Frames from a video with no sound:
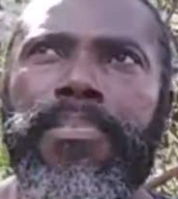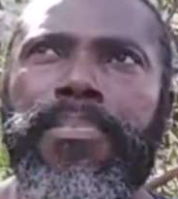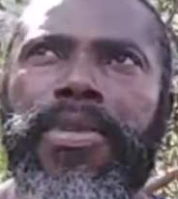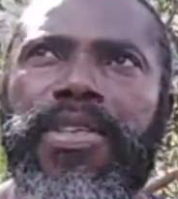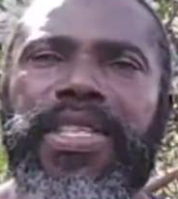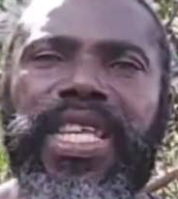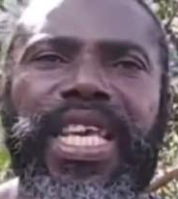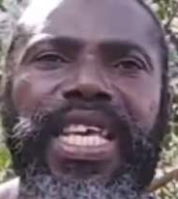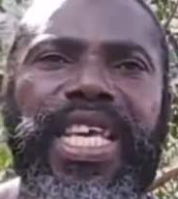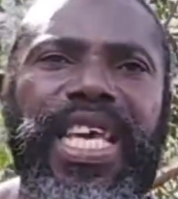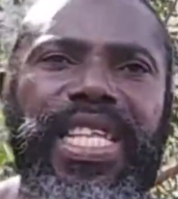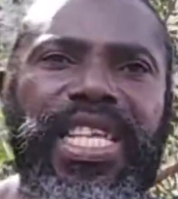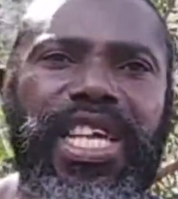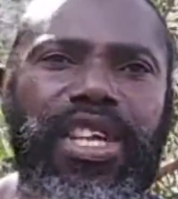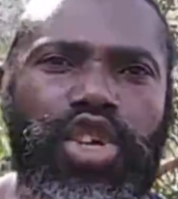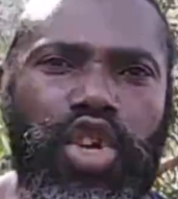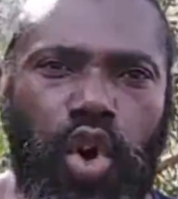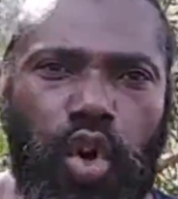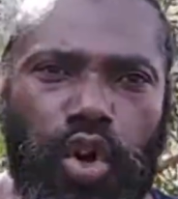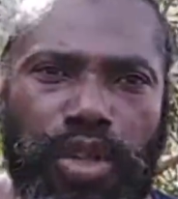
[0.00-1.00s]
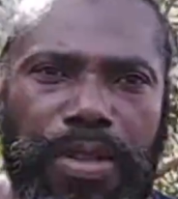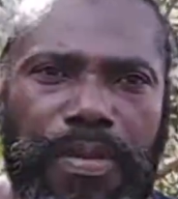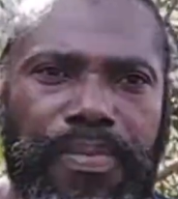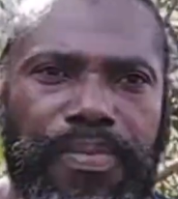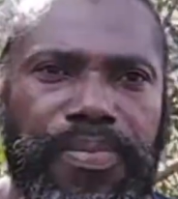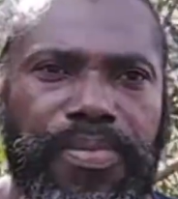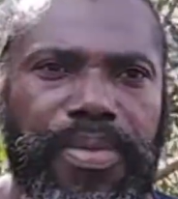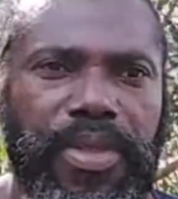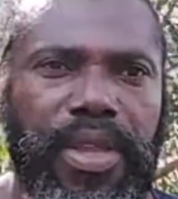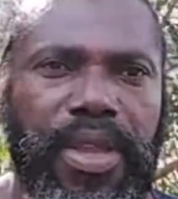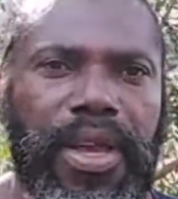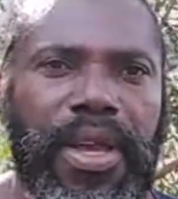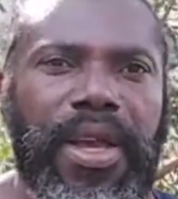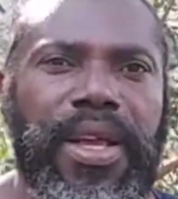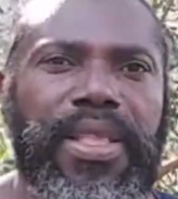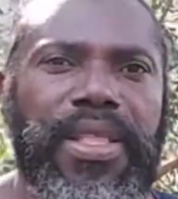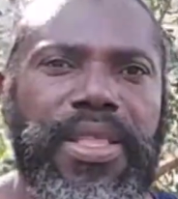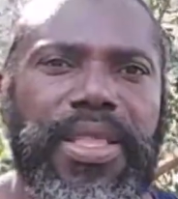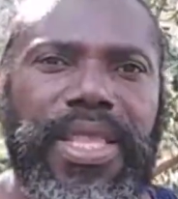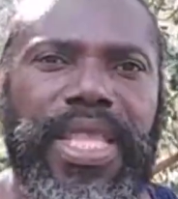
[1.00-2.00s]
seeking the truth,
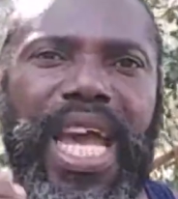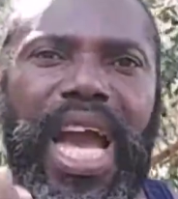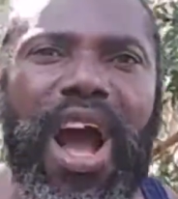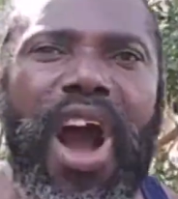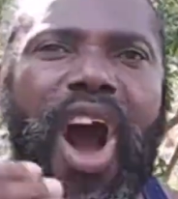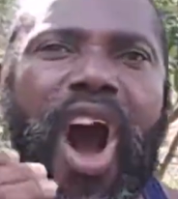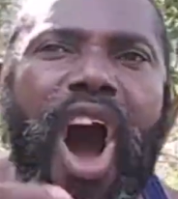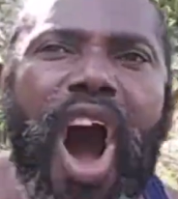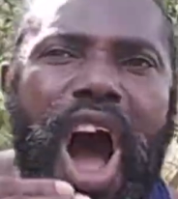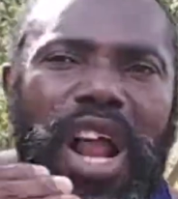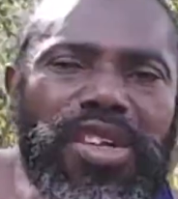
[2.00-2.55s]
they all